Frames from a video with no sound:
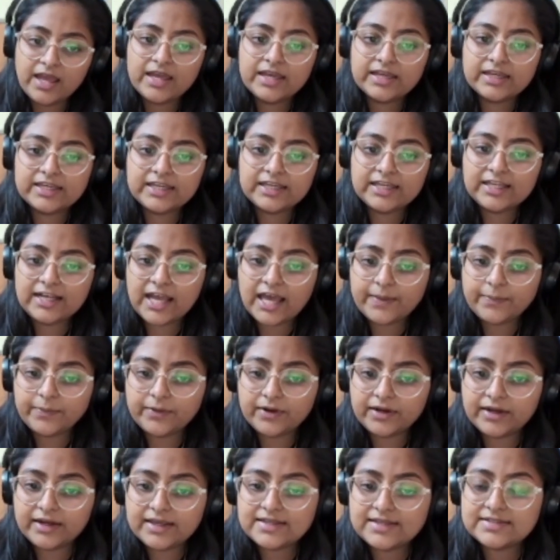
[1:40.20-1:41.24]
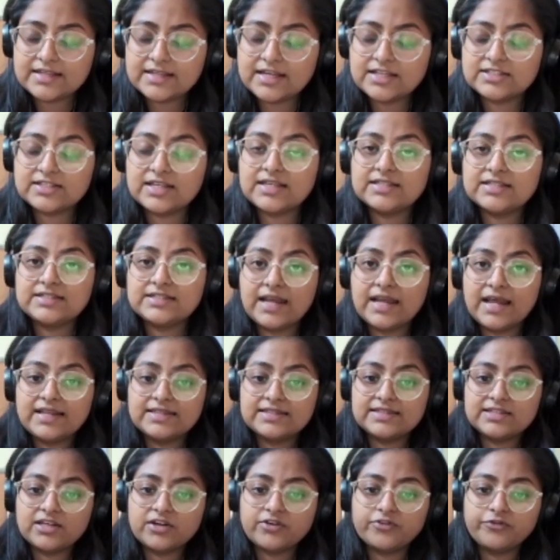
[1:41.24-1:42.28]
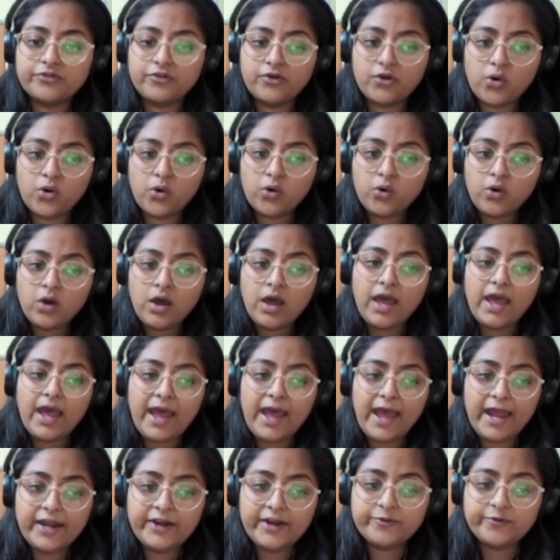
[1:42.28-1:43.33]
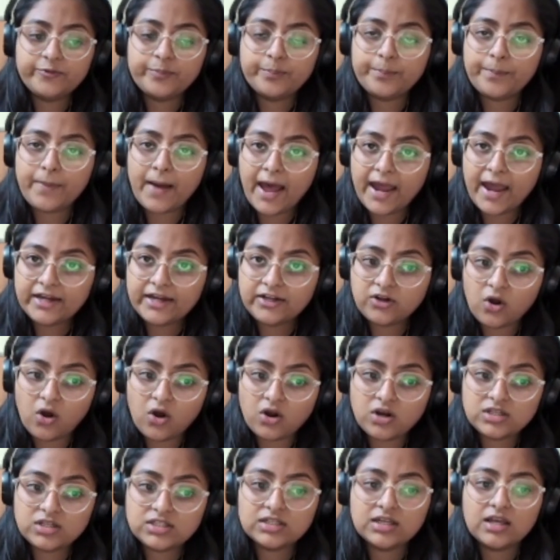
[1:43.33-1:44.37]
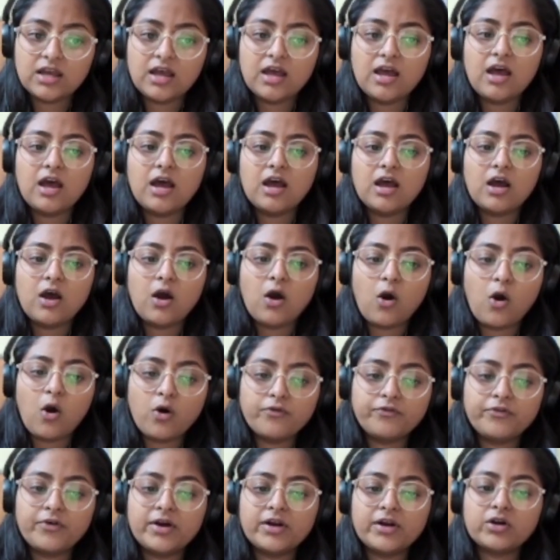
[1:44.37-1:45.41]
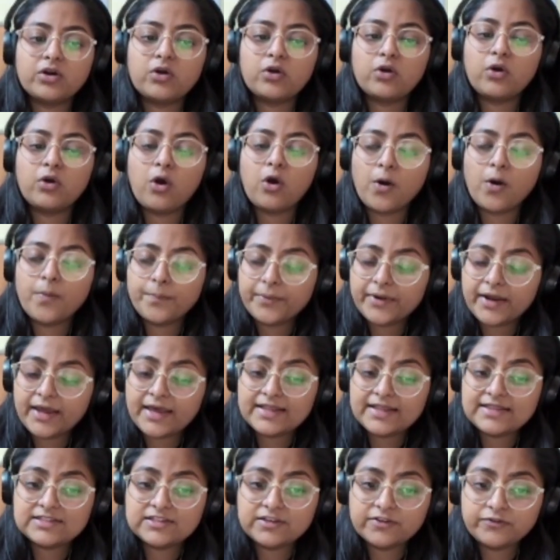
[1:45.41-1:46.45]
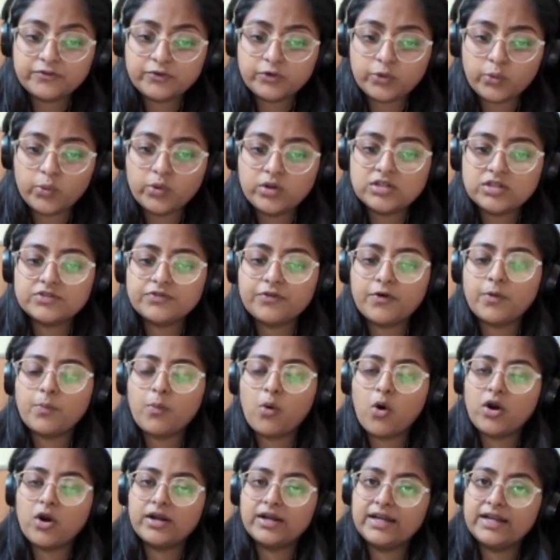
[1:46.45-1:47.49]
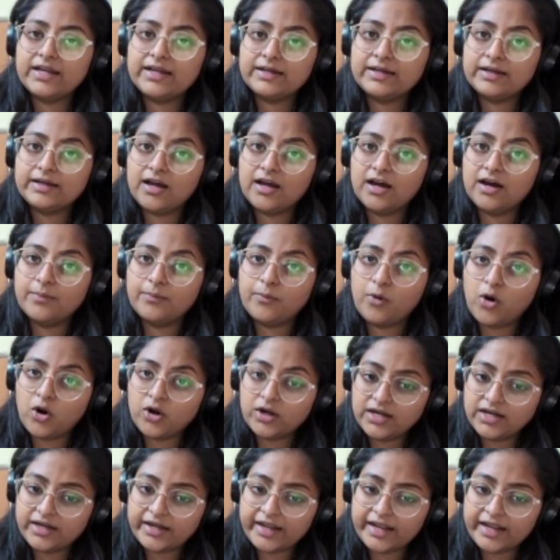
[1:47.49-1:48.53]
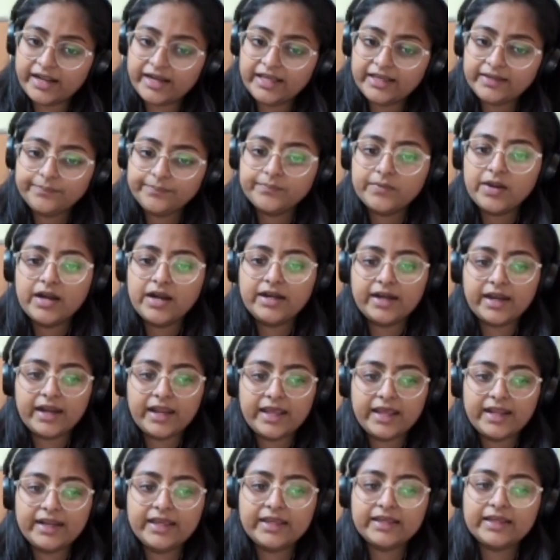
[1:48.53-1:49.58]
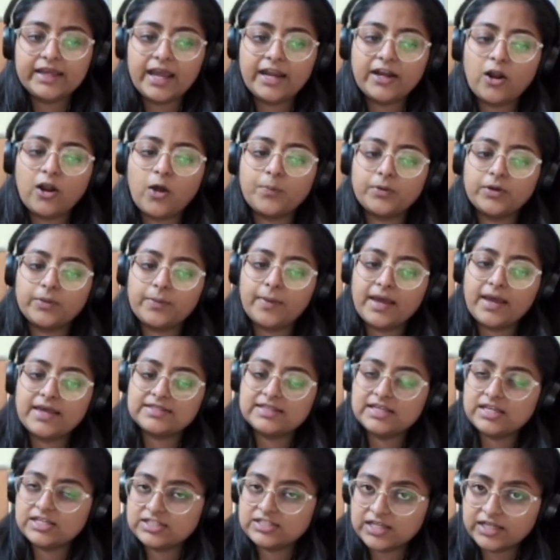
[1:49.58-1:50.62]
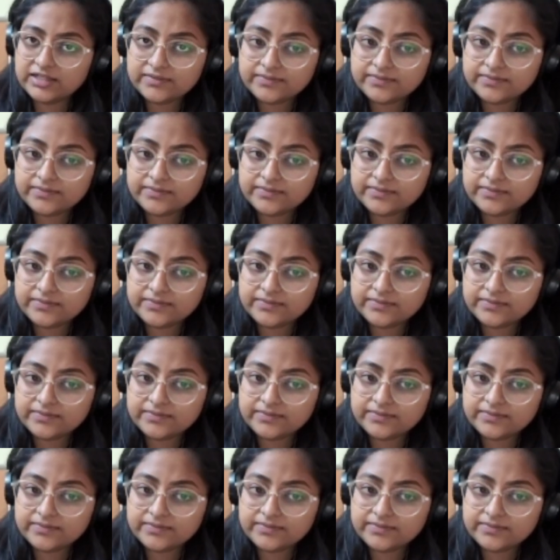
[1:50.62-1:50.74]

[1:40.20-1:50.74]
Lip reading: Key libraries such as TensorFlow and PyTorch offer comprehensive tools for model training and optimization.